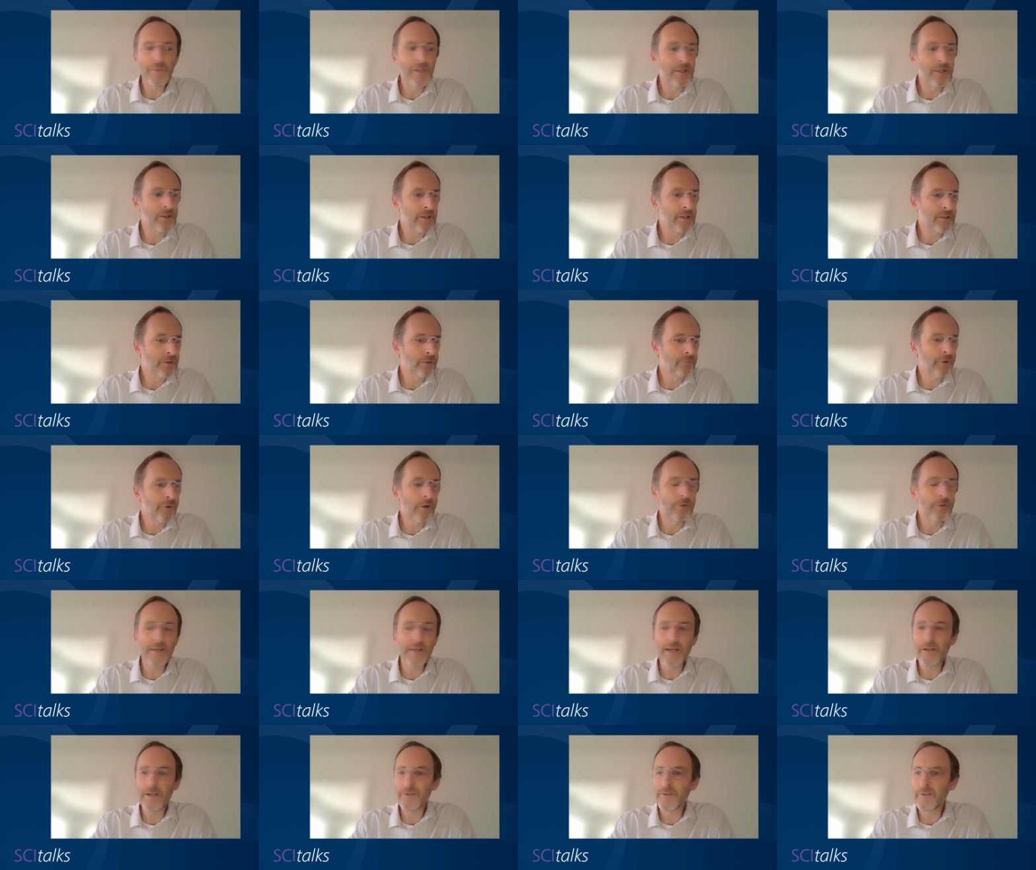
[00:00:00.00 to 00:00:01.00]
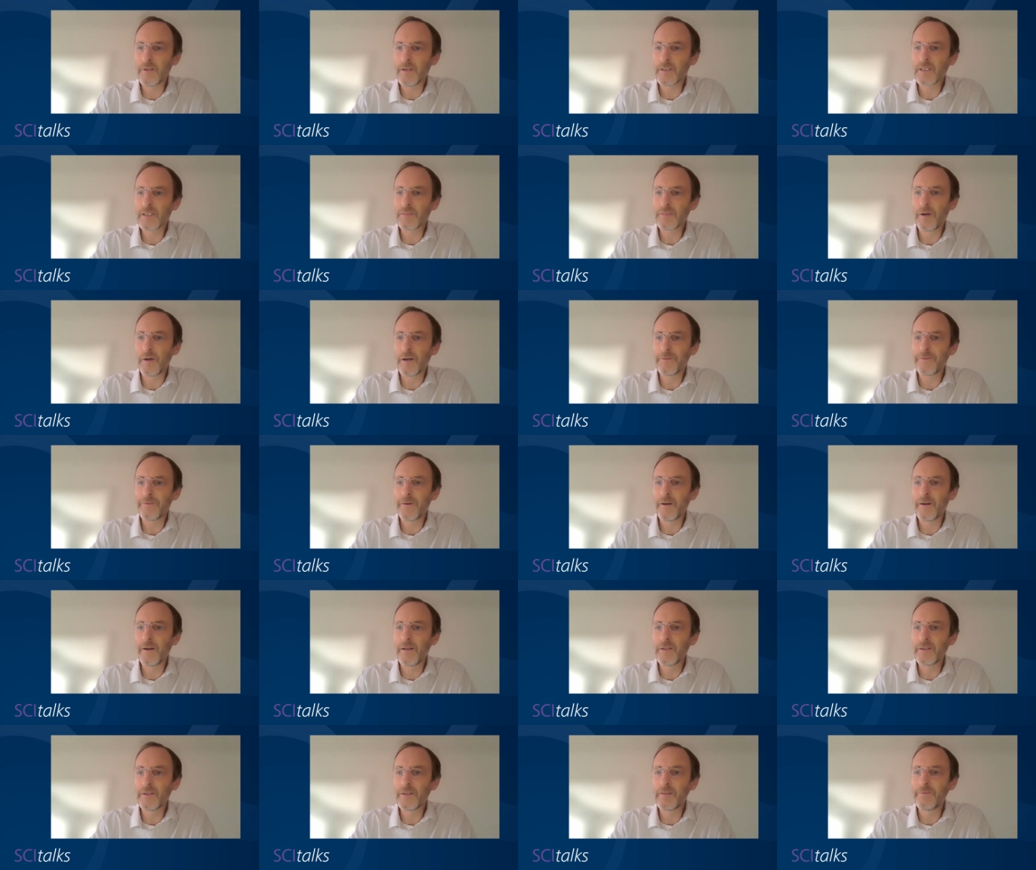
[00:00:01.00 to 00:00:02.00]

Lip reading: It's all rolled out on our smartphones,